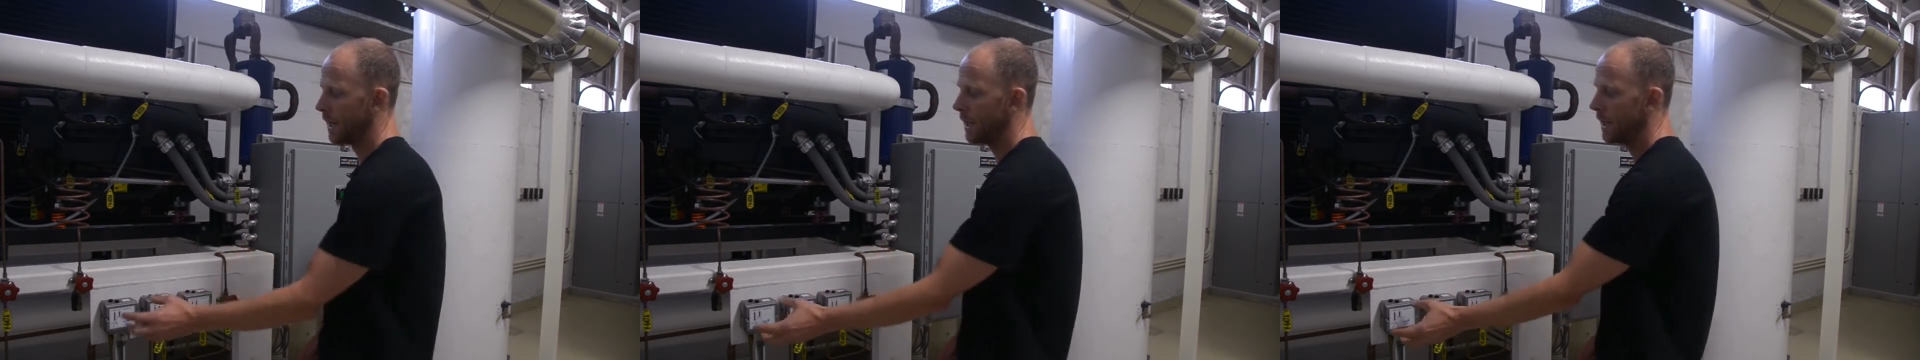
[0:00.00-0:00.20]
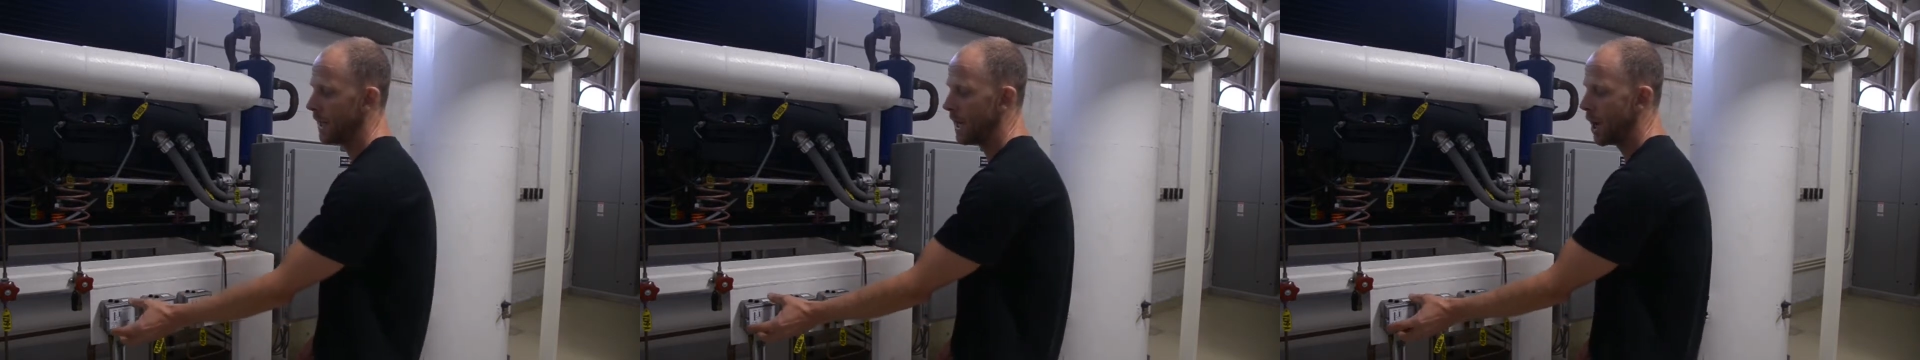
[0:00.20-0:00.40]

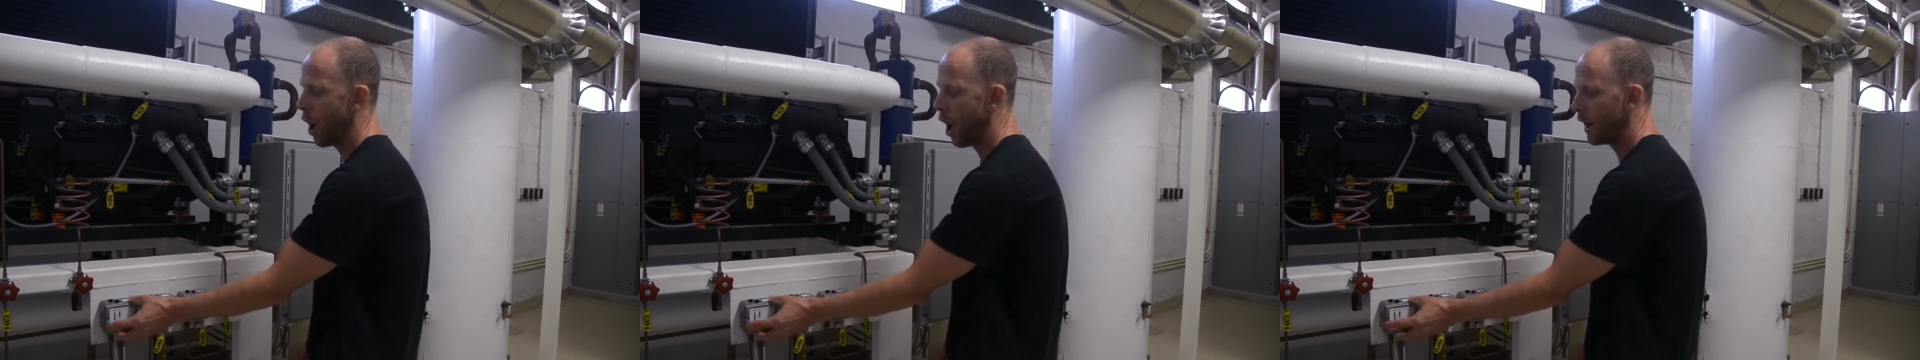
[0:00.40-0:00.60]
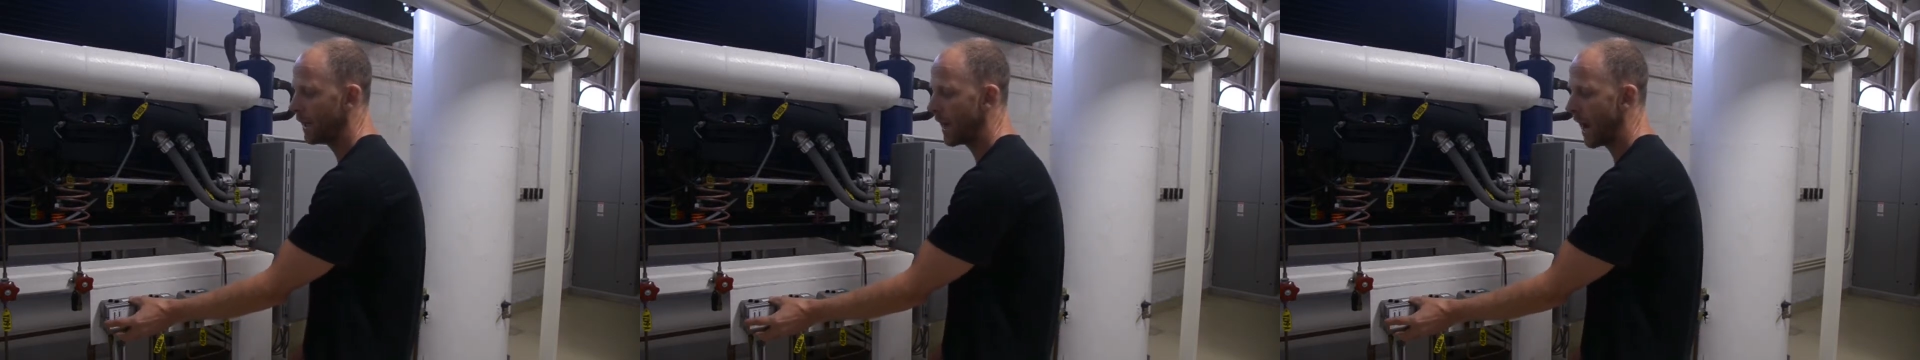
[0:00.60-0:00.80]
the
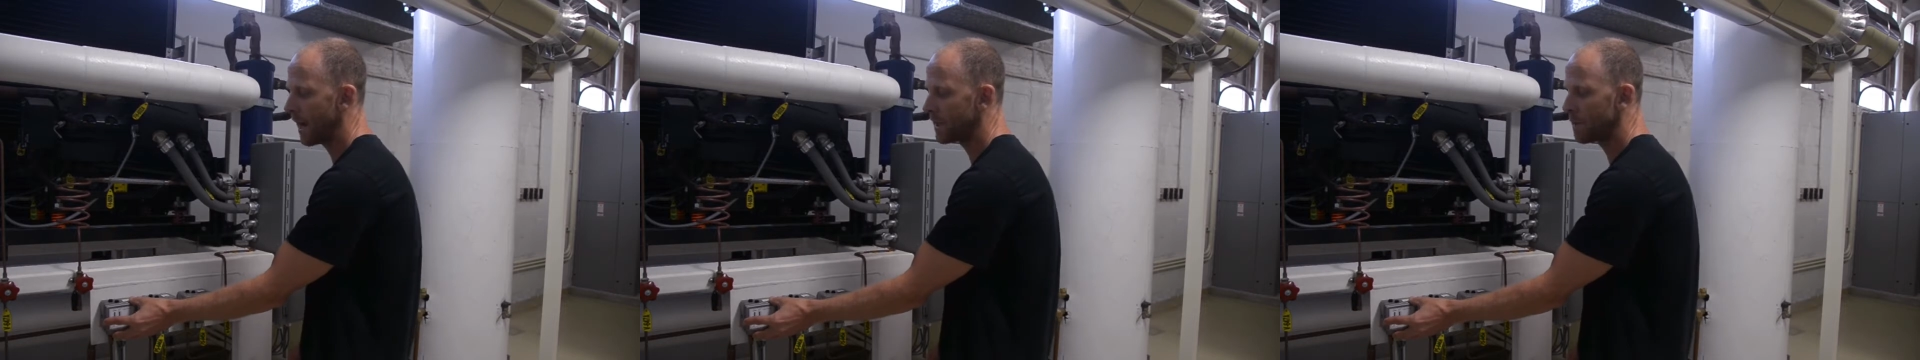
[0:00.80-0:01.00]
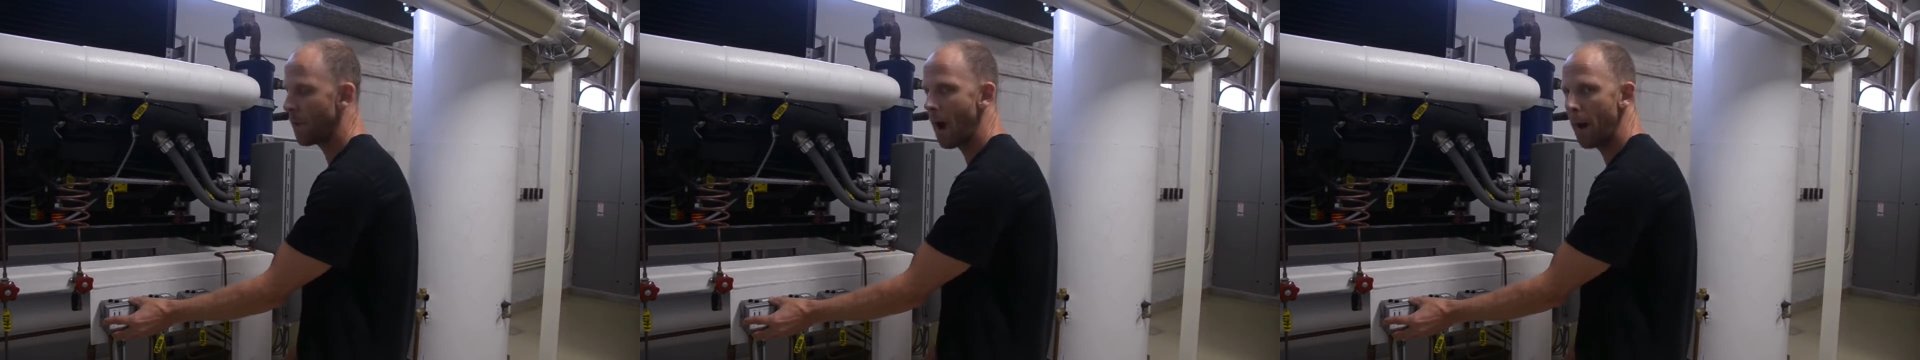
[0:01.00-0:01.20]
hot
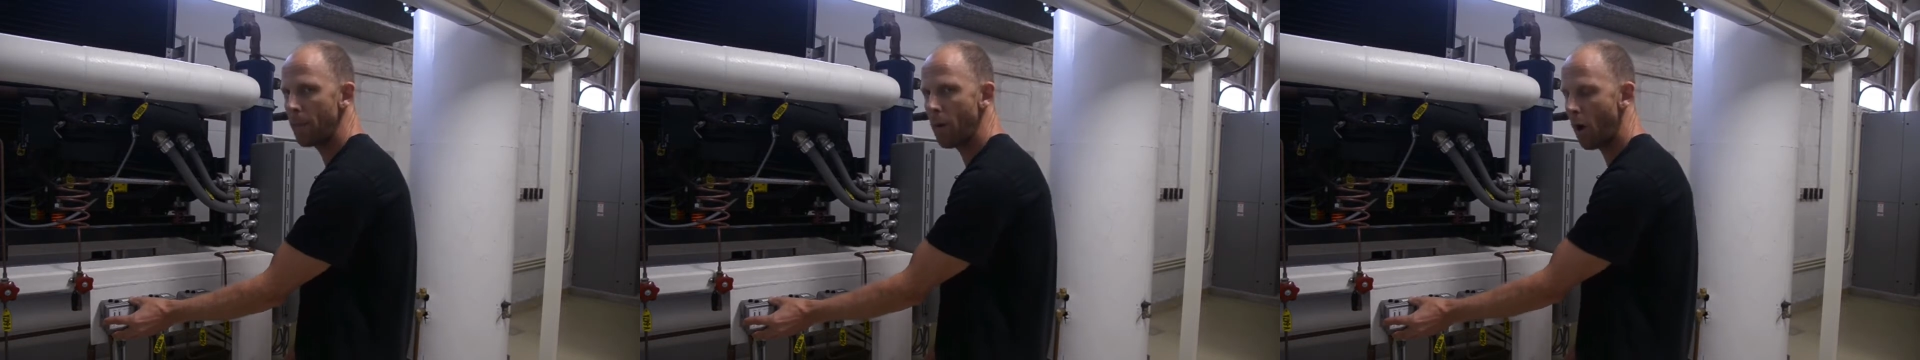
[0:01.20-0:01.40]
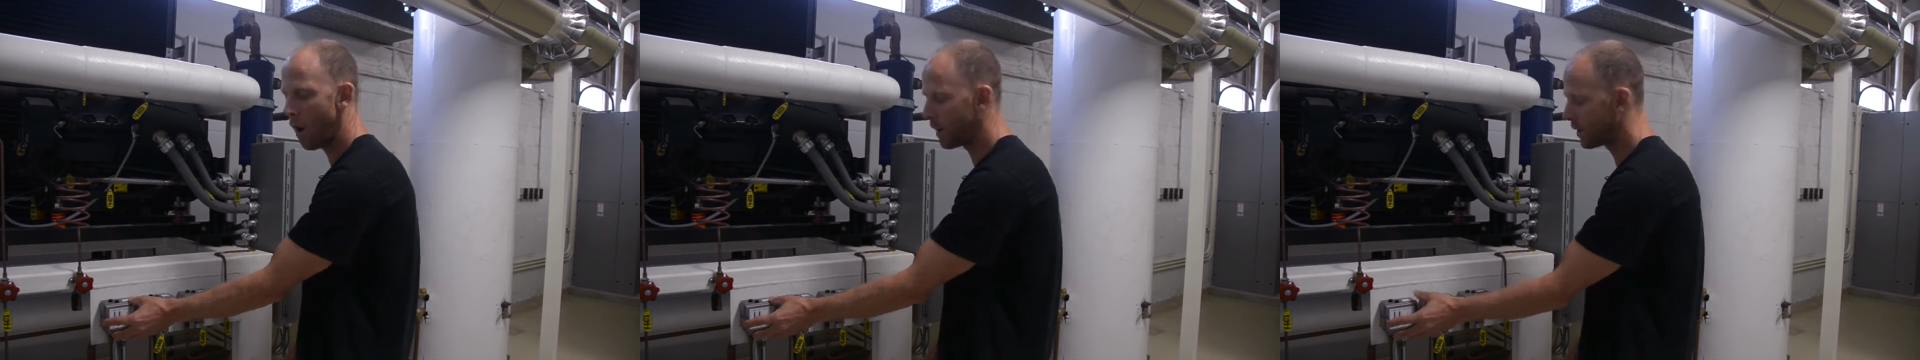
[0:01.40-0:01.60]
gas
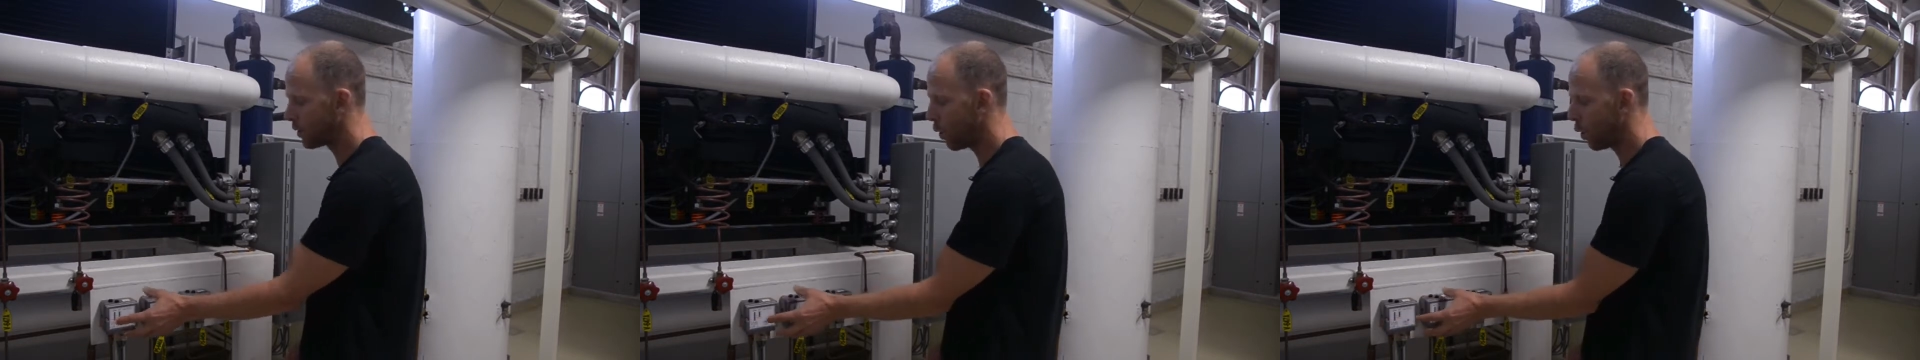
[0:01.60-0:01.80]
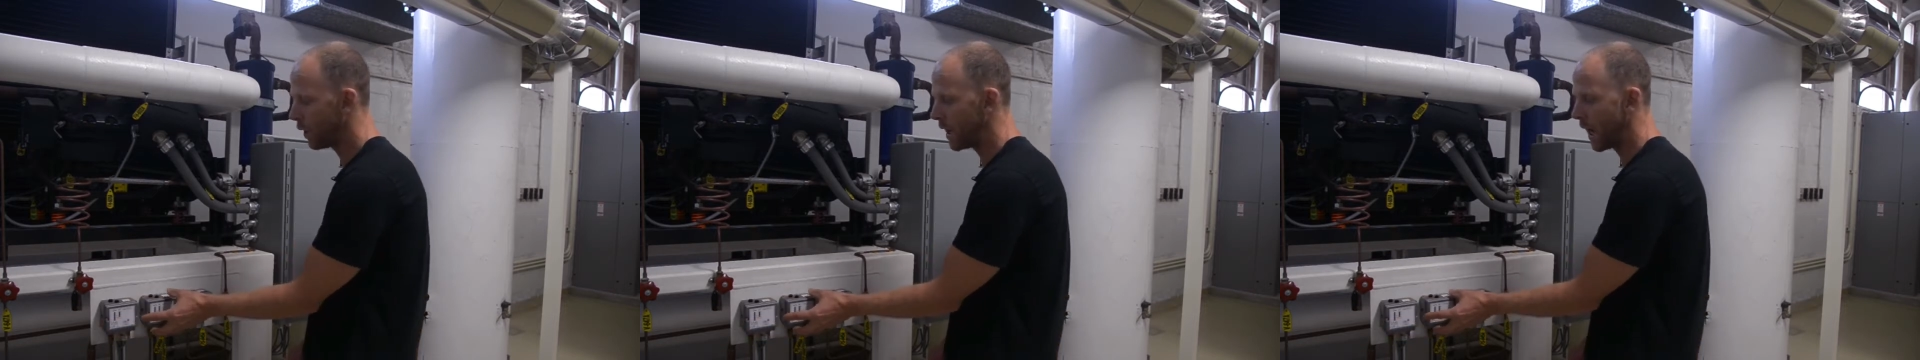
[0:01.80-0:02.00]
bypass
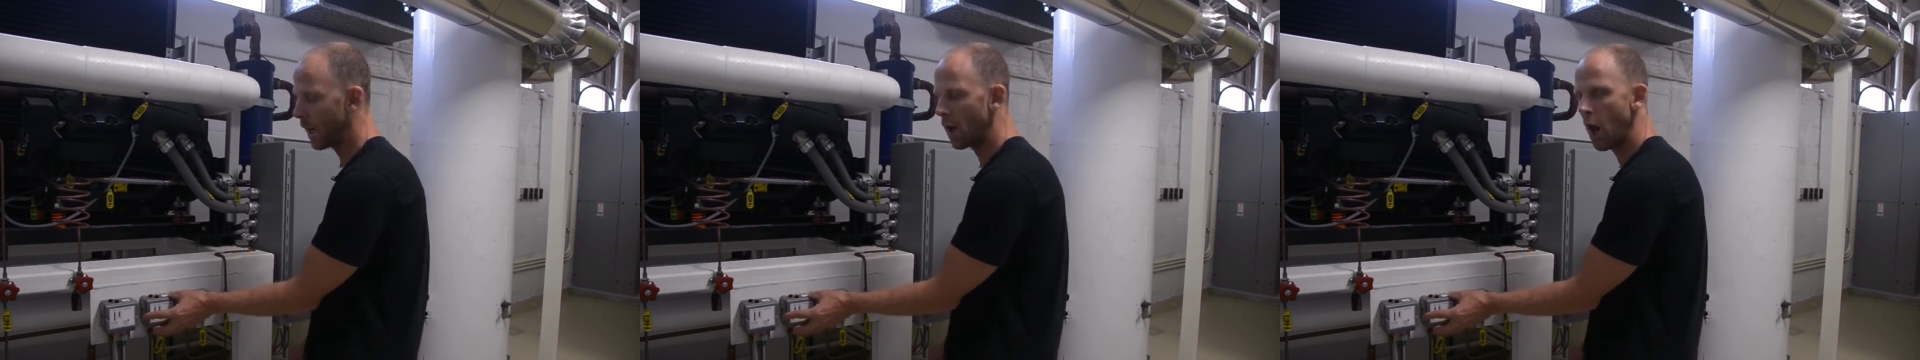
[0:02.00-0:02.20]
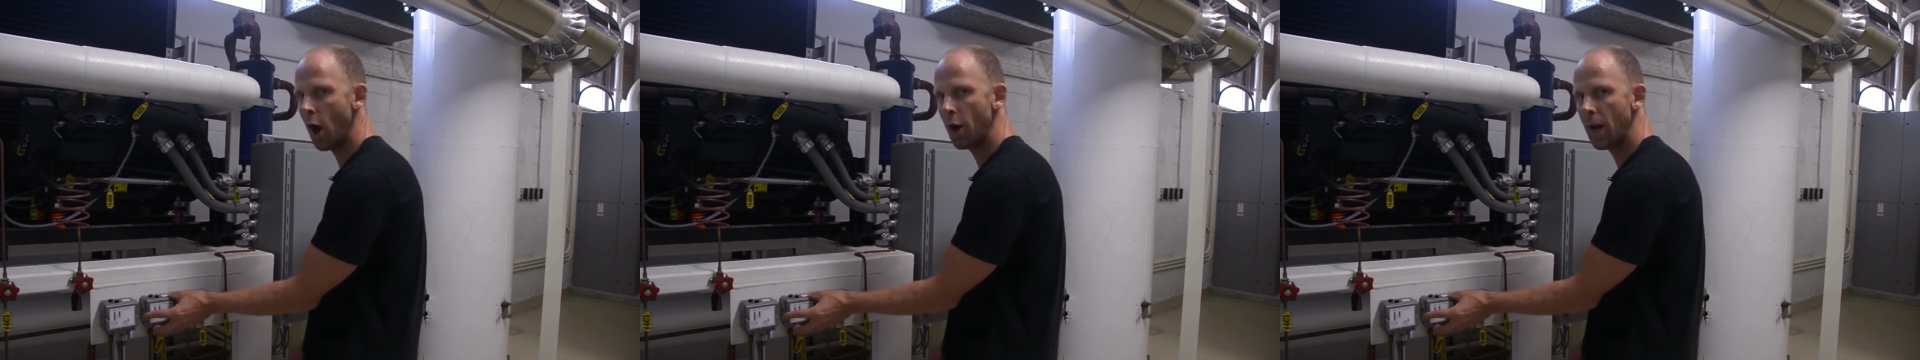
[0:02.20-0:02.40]
or the
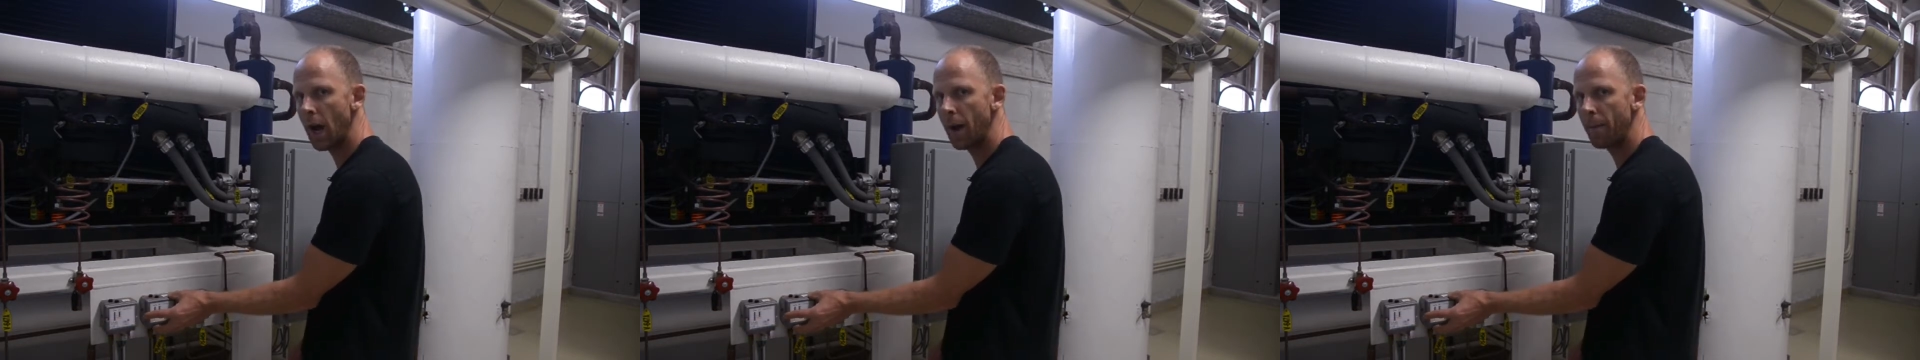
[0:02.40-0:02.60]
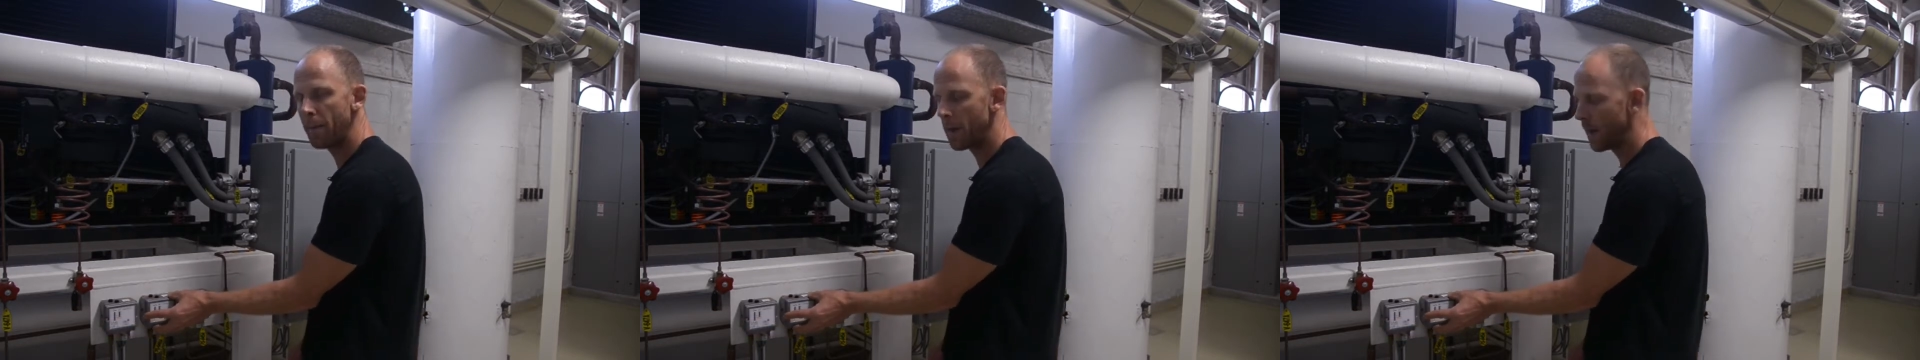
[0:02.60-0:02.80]

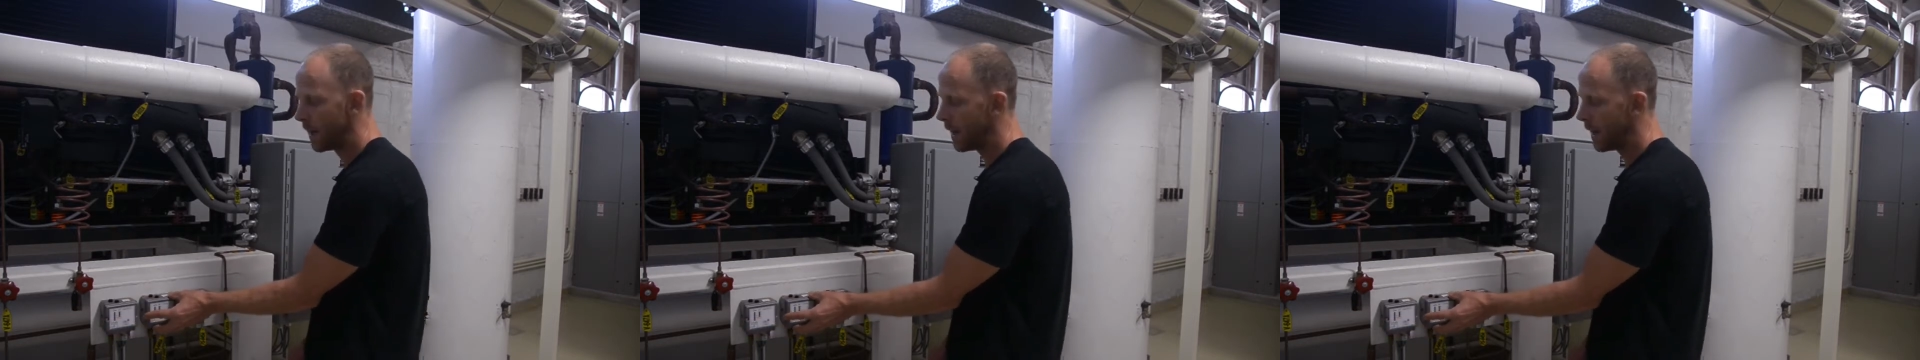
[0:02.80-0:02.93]
unloader,